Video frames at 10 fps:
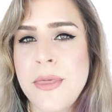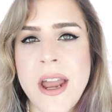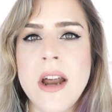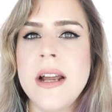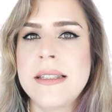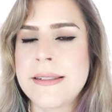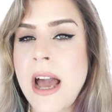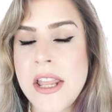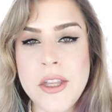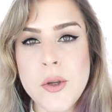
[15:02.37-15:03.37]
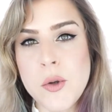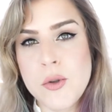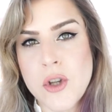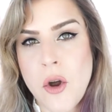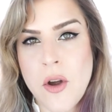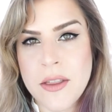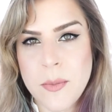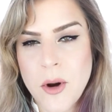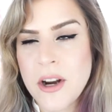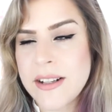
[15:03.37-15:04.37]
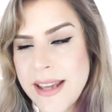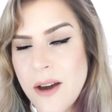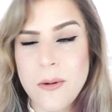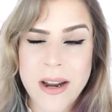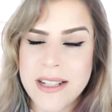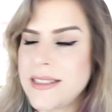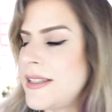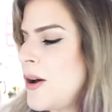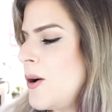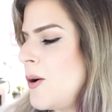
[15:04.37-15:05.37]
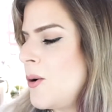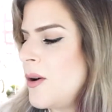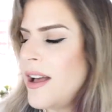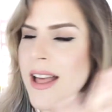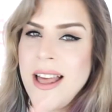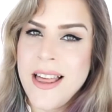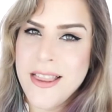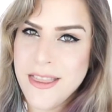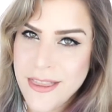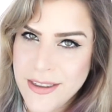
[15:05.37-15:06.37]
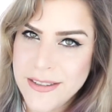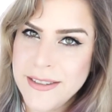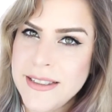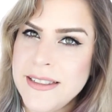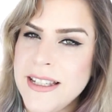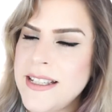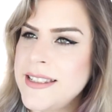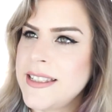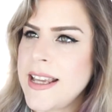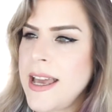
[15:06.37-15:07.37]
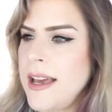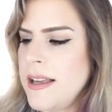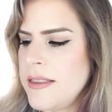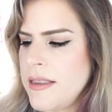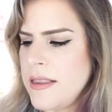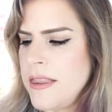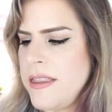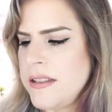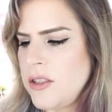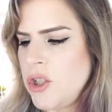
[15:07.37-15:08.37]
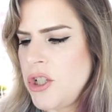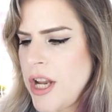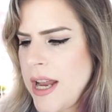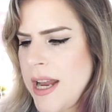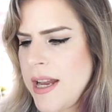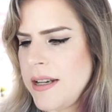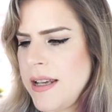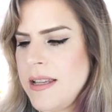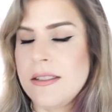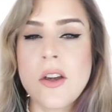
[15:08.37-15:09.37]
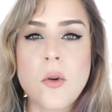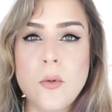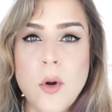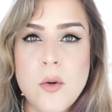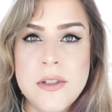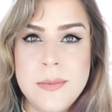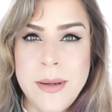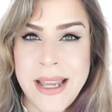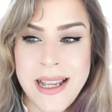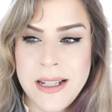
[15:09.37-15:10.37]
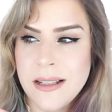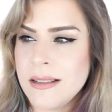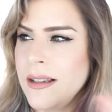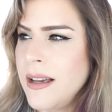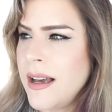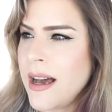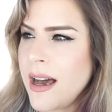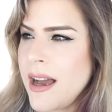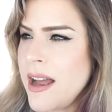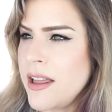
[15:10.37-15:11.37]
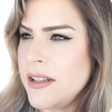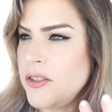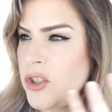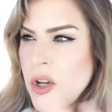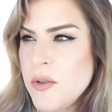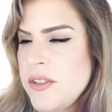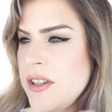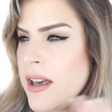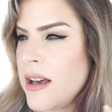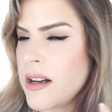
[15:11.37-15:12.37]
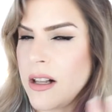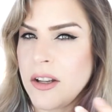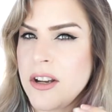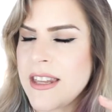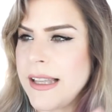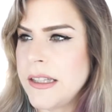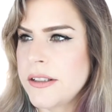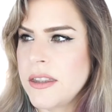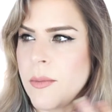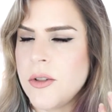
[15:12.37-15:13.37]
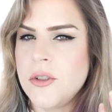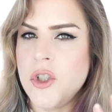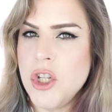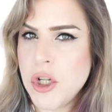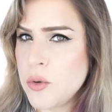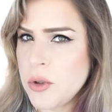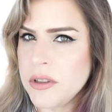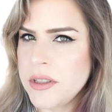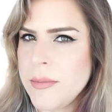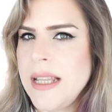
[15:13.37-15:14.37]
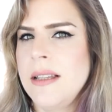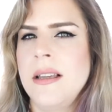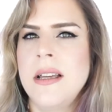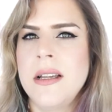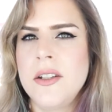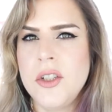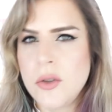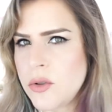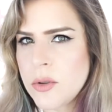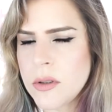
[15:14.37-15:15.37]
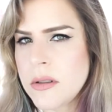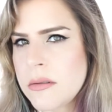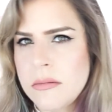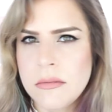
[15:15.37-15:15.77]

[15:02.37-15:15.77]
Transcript: there, it's not you showing the product out, right? So this is it, and this shade is rose pink. I chose the color that looked the most neutral to me. Neutral